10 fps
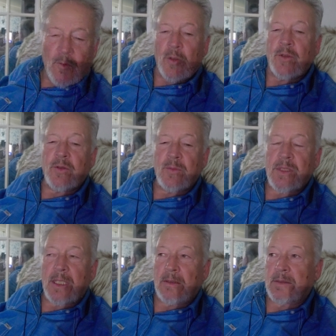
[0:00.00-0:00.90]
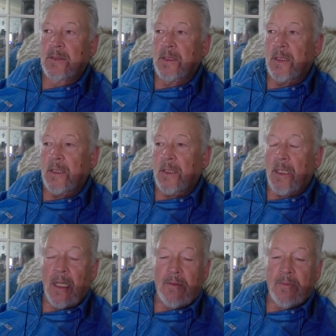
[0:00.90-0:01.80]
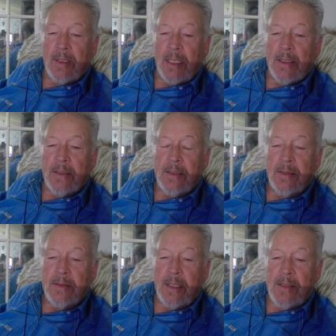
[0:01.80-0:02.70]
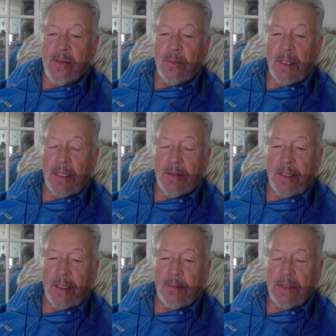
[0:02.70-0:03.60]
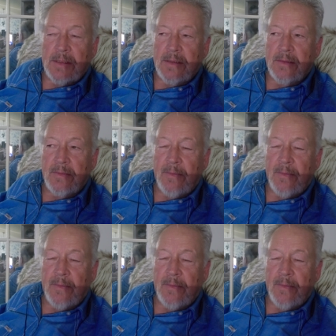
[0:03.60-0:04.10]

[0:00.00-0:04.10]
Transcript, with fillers: four YouTube channels. I've got Texoma Honda Elements.